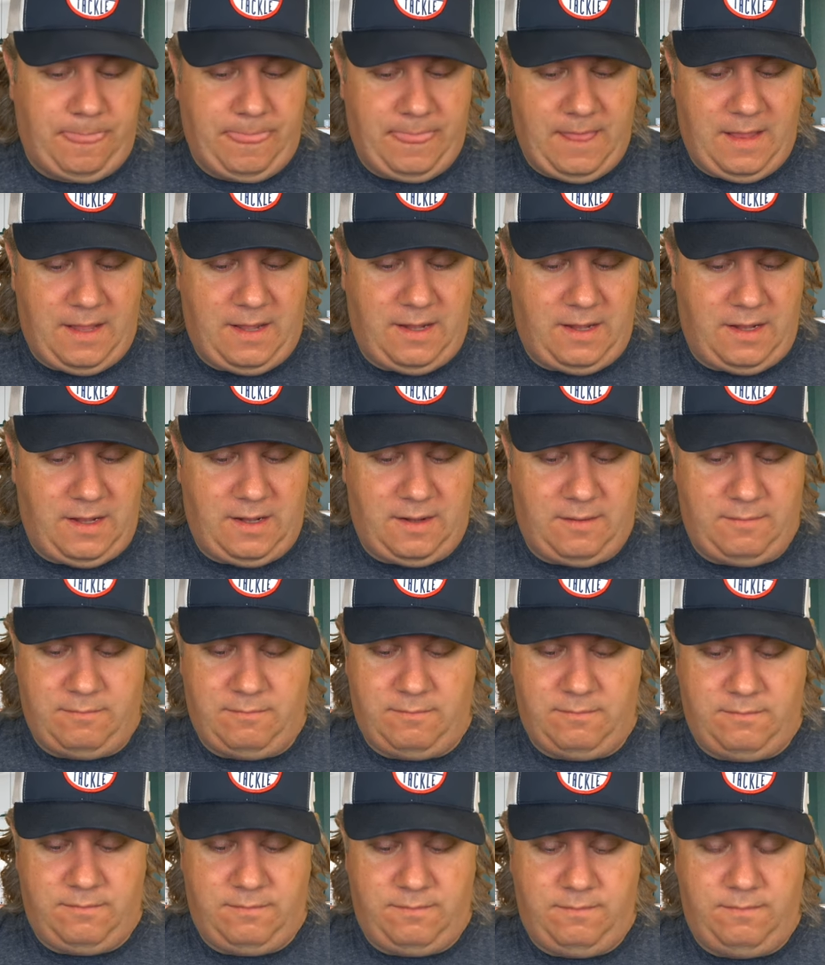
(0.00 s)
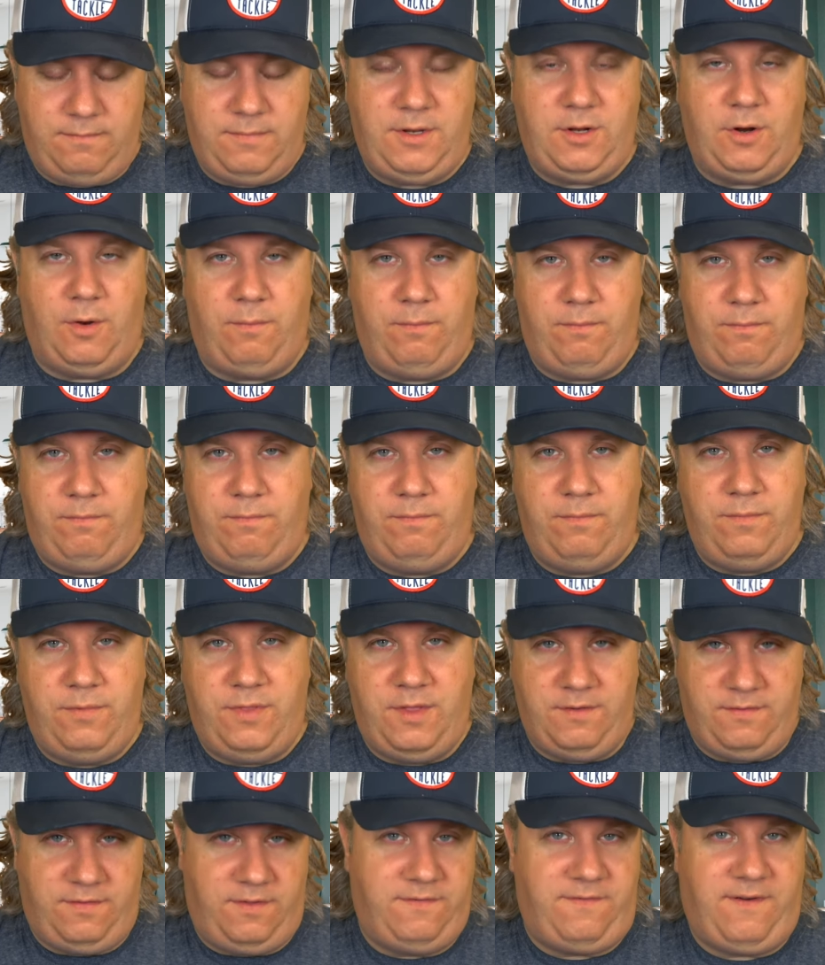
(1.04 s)
um, you know,
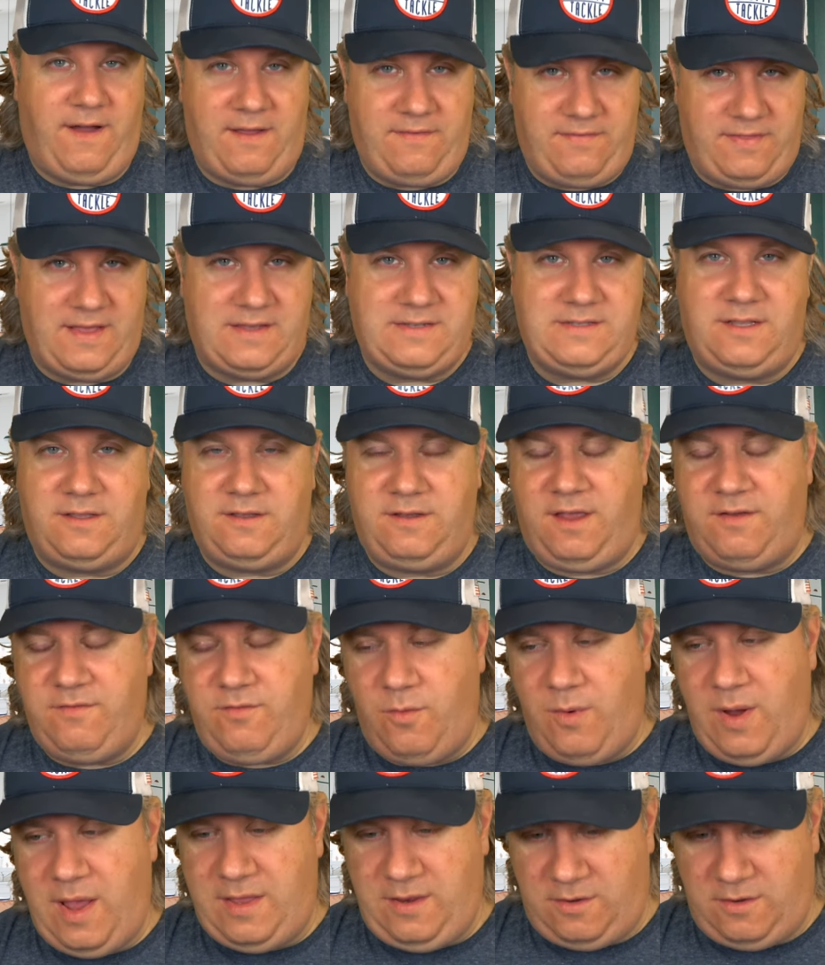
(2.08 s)
the, the five thousand dollar giveaway,